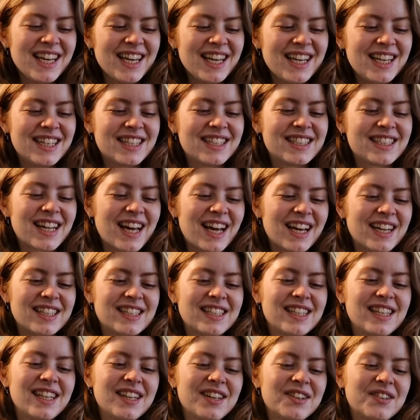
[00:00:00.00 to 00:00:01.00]
It is
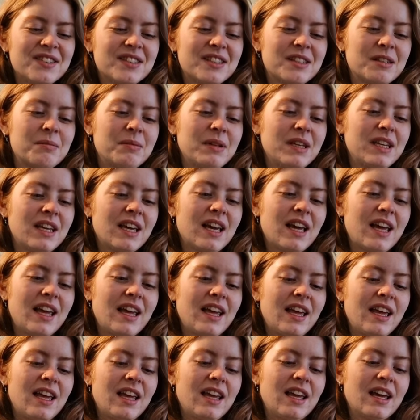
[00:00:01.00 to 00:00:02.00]
actually going to be
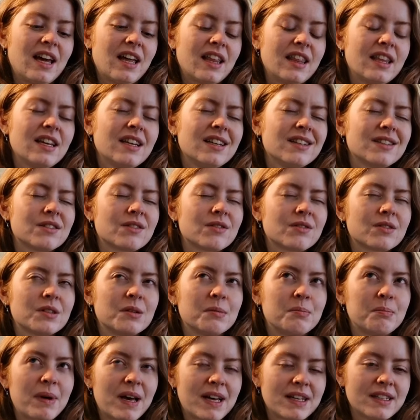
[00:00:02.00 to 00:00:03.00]
I think it's called The
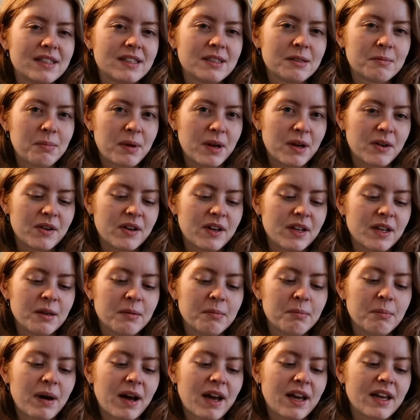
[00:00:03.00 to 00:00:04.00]
Best Berry
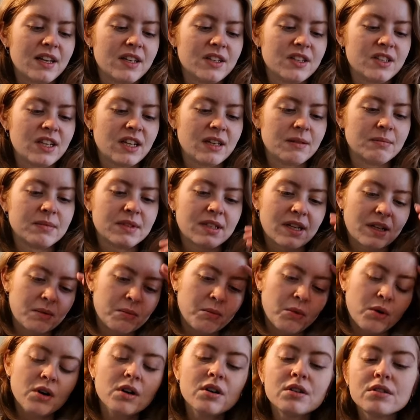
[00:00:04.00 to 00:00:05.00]
by James N.
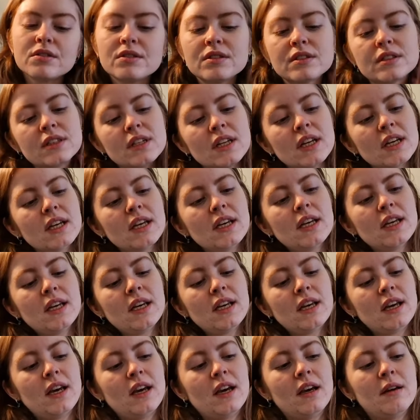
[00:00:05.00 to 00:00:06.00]
Watts.
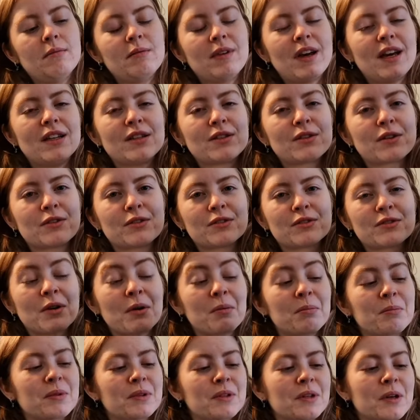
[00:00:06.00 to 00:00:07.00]
It's all
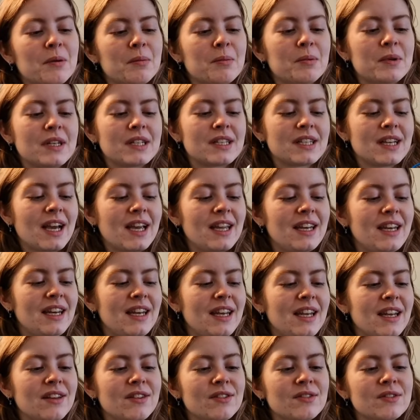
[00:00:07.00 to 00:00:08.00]
scrumpled up on a tiny
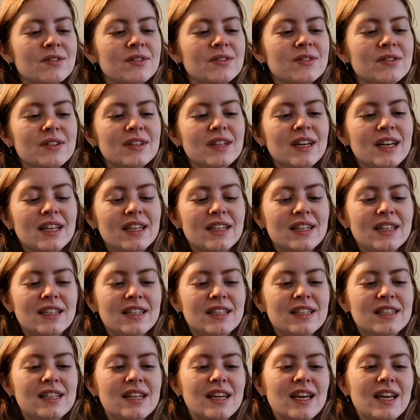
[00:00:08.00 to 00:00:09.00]
needle,
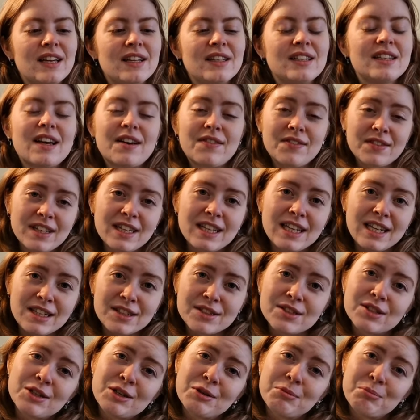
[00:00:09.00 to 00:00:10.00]
and it definitely
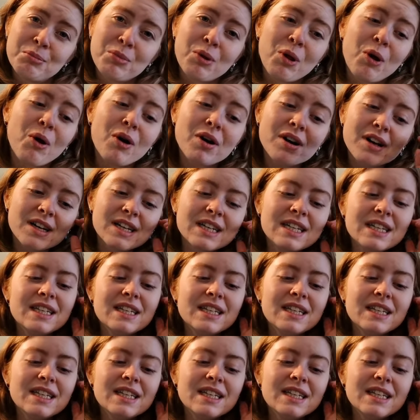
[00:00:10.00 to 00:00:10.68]
needs a good block